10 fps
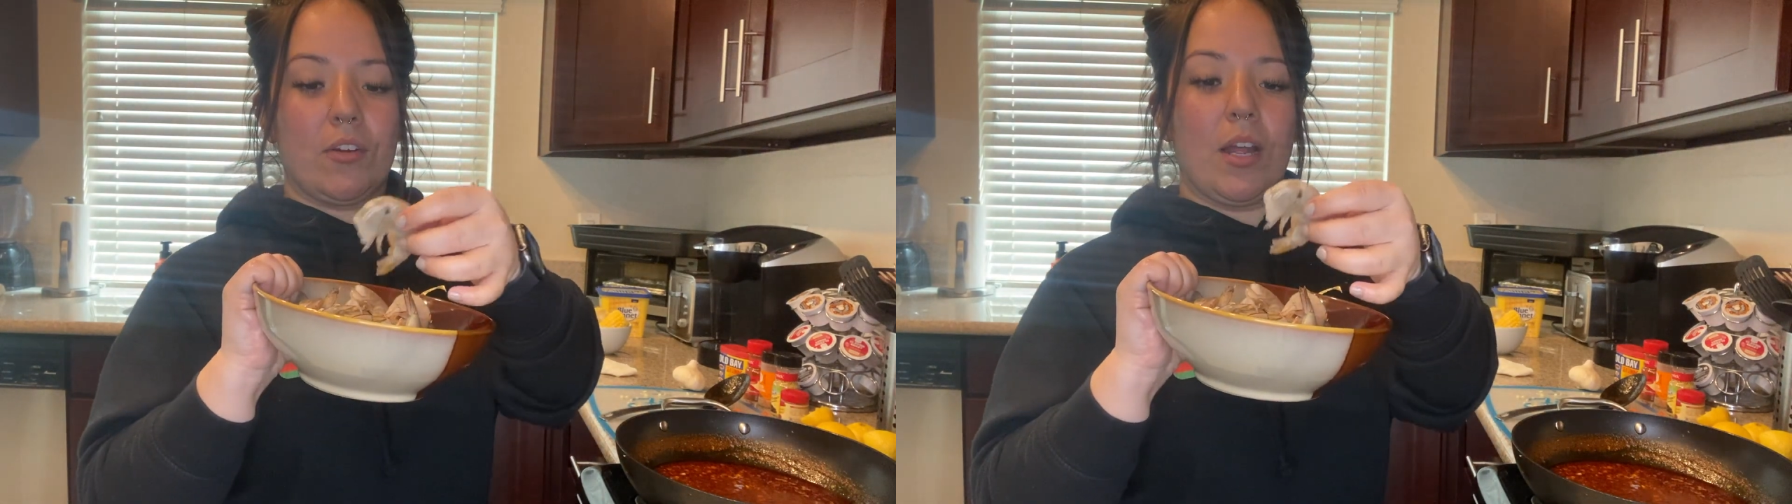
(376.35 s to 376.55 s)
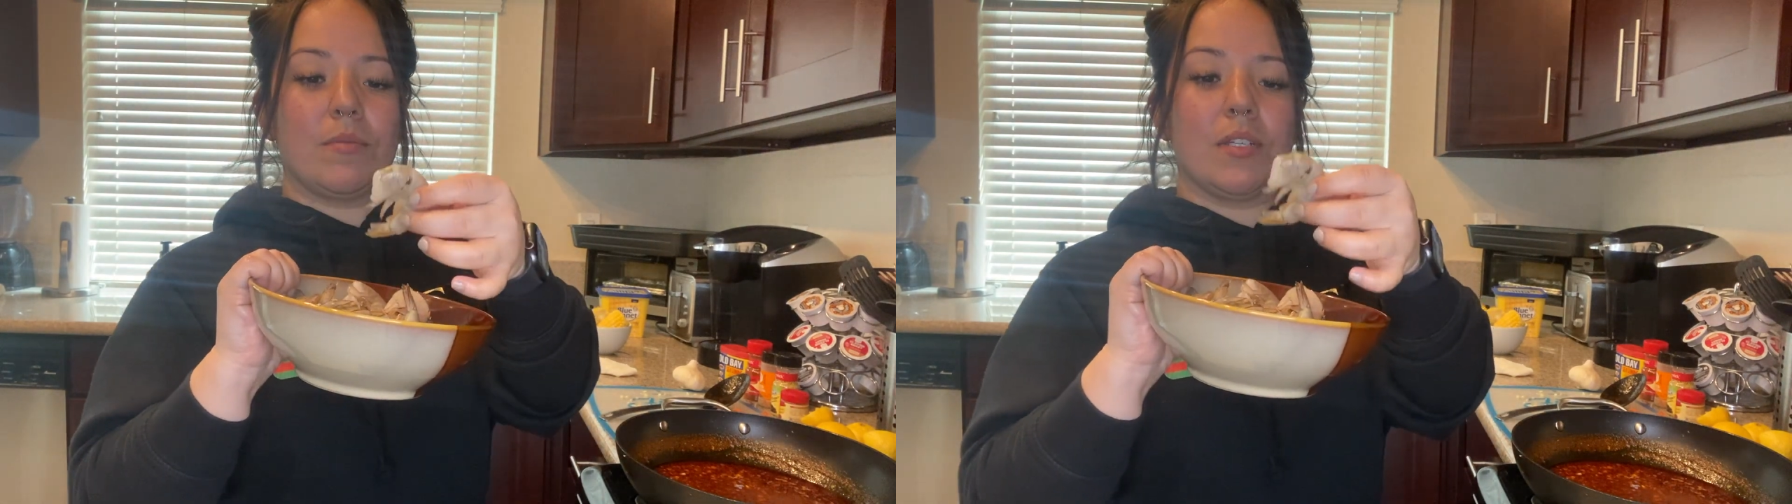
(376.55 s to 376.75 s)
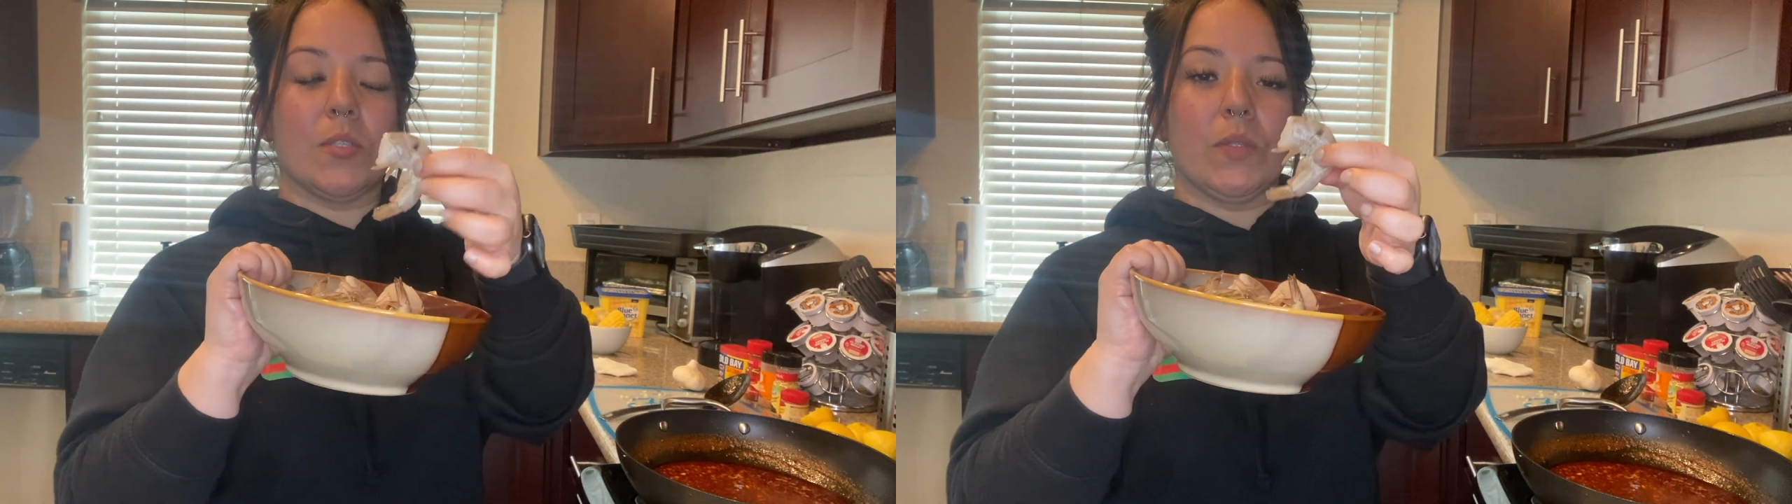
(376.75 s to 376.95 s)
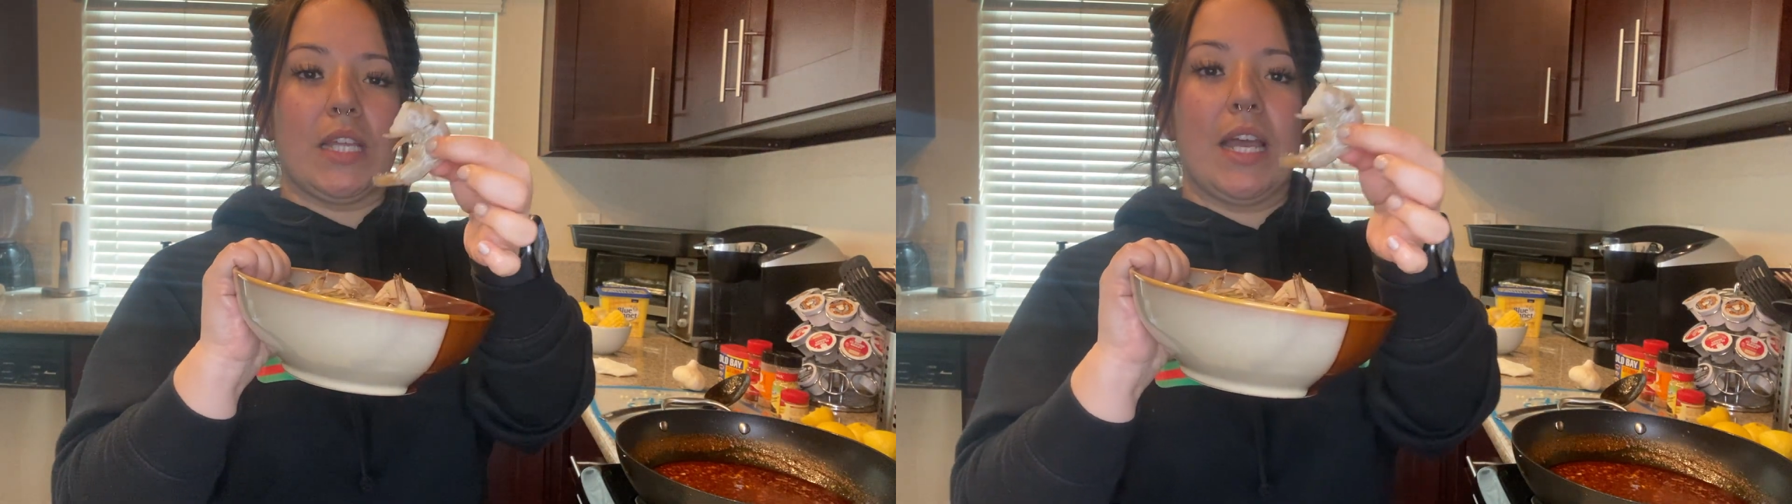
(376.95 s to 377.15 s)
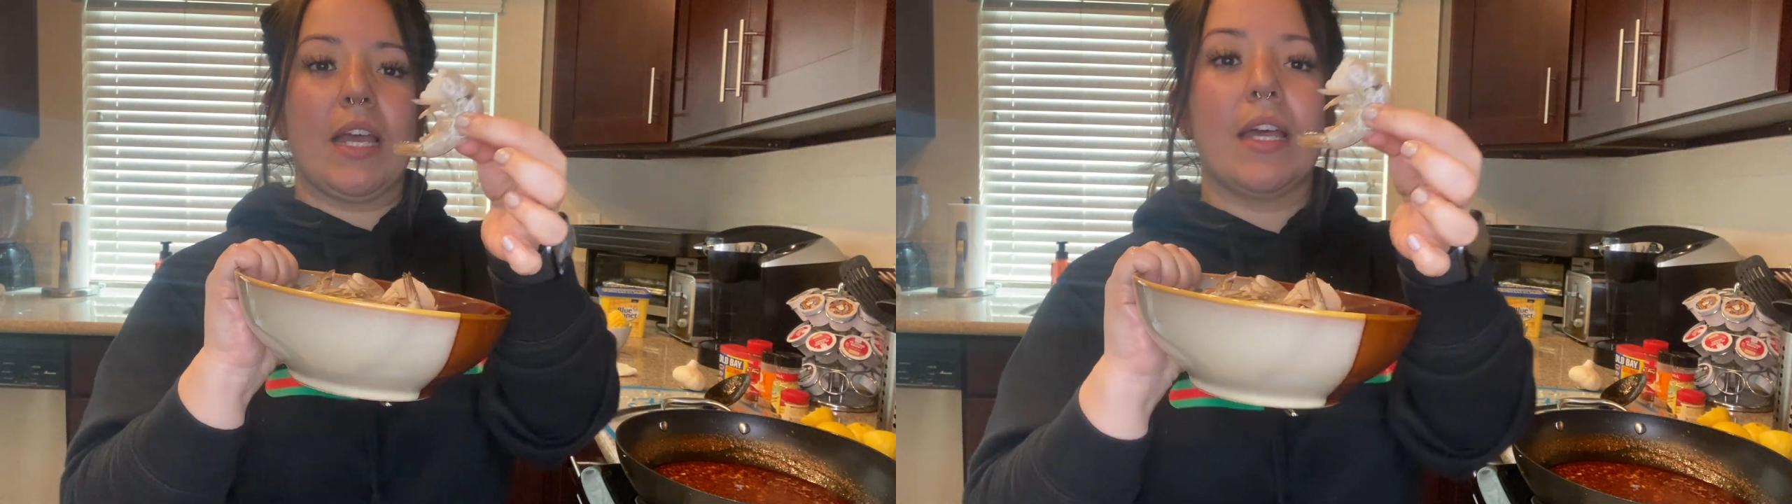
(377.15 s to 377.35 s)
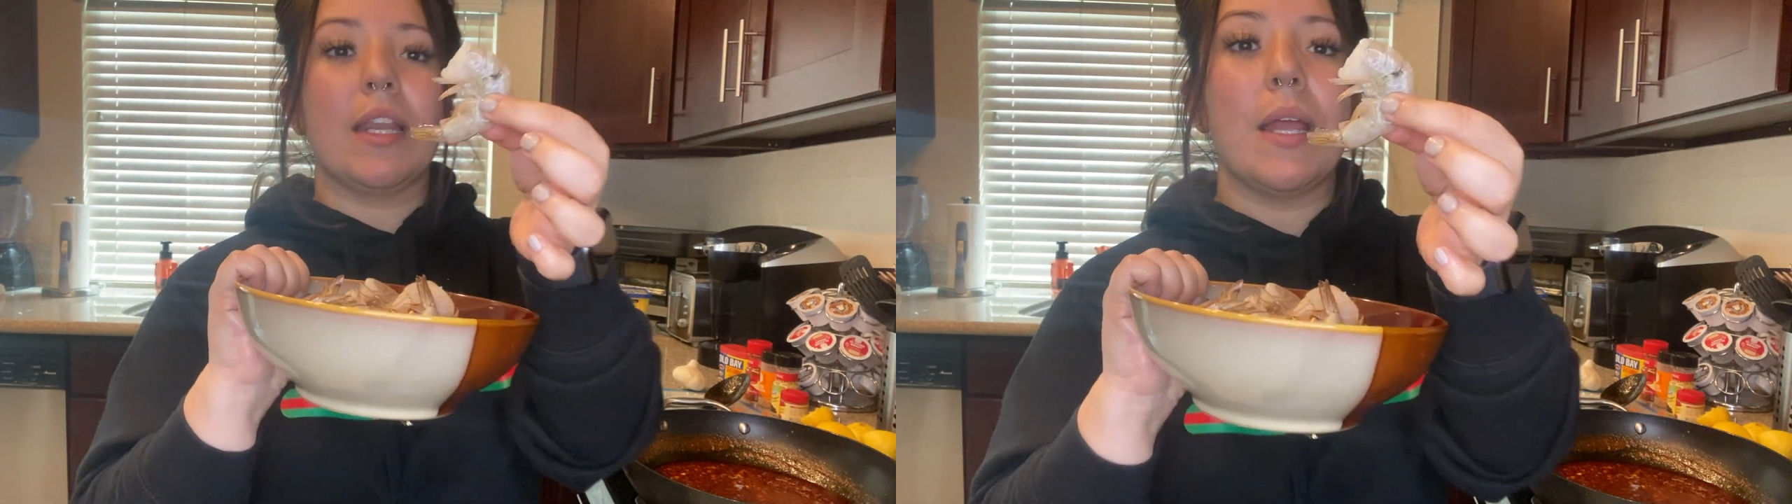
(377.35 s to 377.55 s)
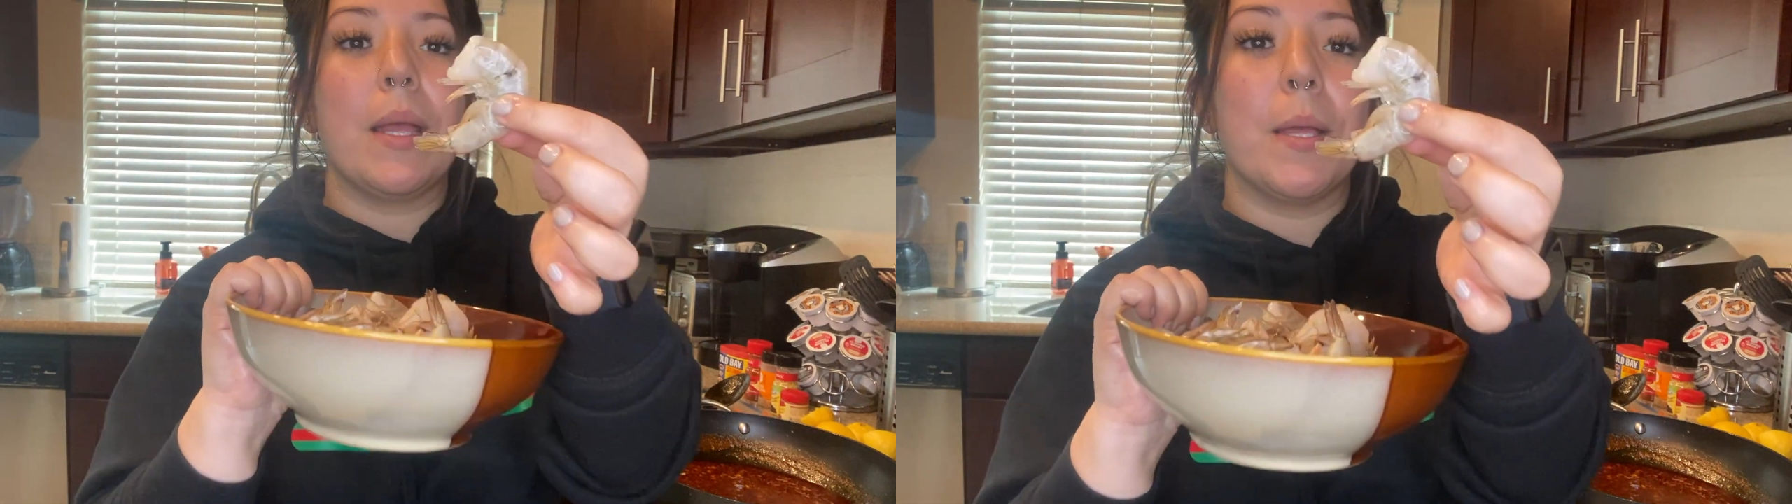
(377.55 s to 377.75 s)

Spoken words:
crab does with the head,